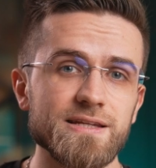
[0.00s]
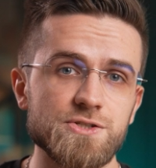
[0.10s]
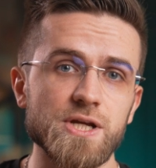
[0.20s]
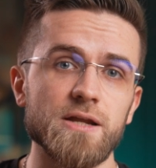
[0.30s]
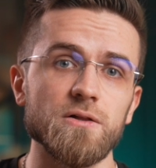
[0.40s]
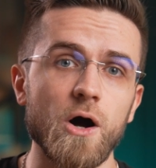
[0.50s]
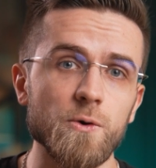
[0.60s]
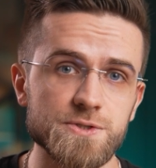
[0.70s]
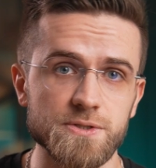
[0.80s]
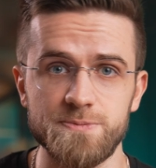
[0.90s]
This channel
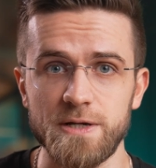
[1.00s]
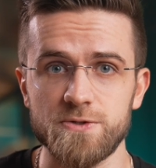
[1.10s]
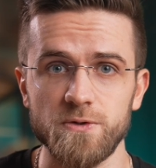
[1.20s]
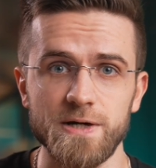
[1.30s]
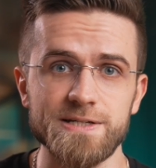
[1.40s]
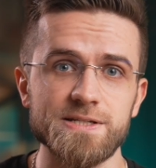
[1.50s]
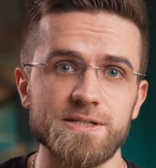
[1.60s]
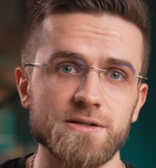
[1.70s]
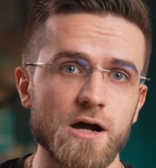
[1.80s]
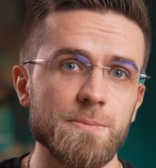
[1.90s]
also
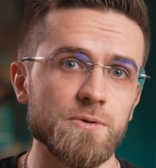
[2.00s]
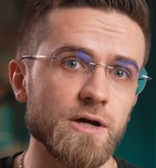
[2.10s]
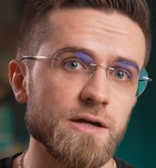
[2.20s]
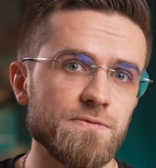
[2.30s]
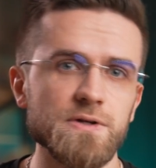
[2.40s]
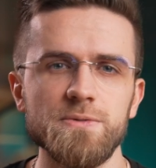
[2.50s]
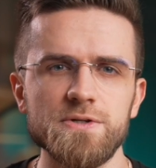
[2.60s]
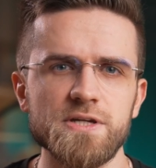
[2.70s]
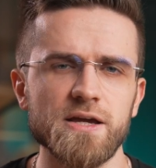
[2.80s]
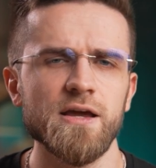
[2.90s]
specializes in copyright-free
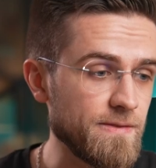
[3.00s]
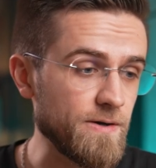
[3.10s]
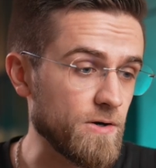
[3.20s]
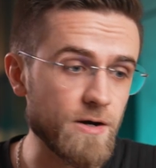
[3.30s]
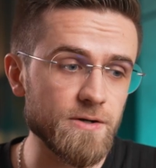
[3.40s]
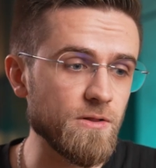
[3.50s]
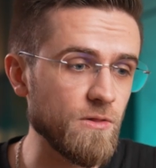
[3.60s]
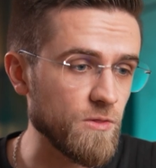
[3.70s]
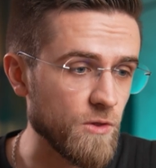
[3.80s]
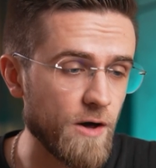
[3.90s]
music. There are a
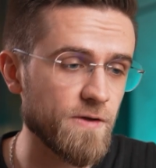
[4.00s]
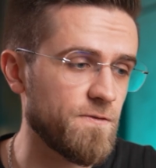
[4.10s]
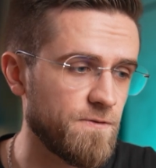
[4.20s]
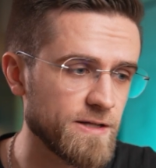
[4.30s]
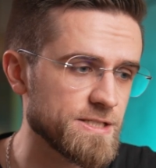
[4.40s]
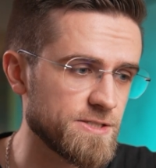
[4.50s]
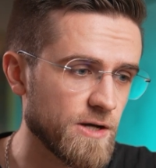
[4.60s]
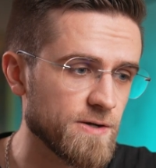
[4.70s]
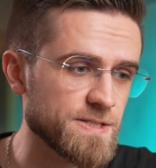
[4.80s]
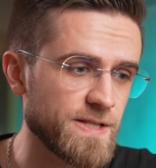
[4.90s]
lot of fun
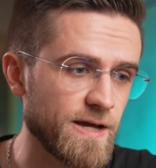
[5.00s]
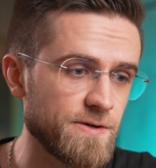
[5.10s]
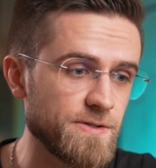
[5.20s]
songs there, there